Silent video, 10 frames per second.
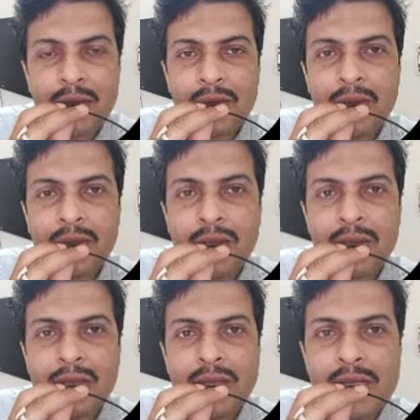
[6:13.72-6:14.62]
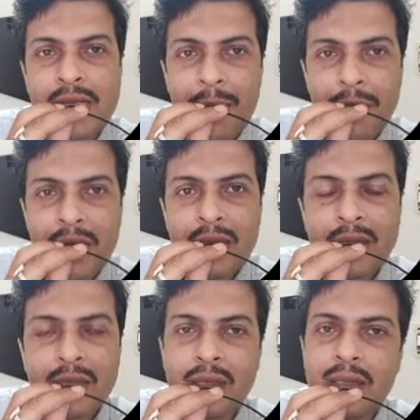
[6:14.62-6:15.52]
Now, this is
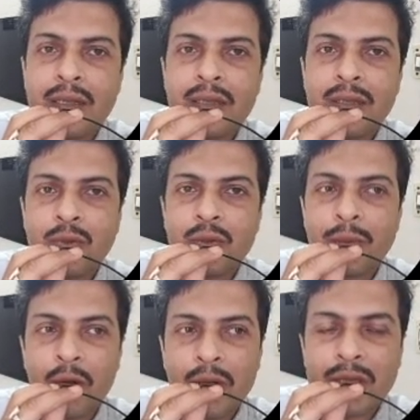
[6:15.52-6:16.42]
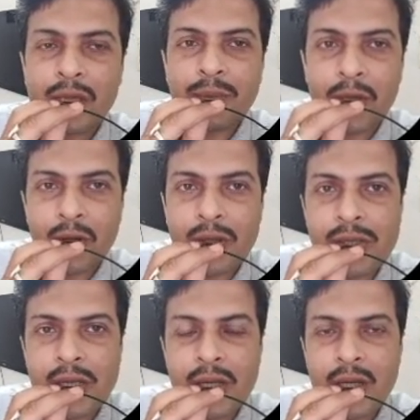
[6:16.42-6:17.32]
happening due to the modulation
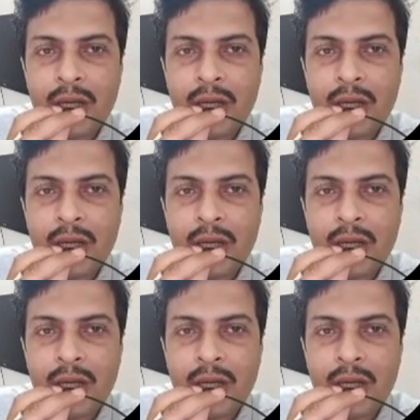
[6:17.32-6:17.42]
because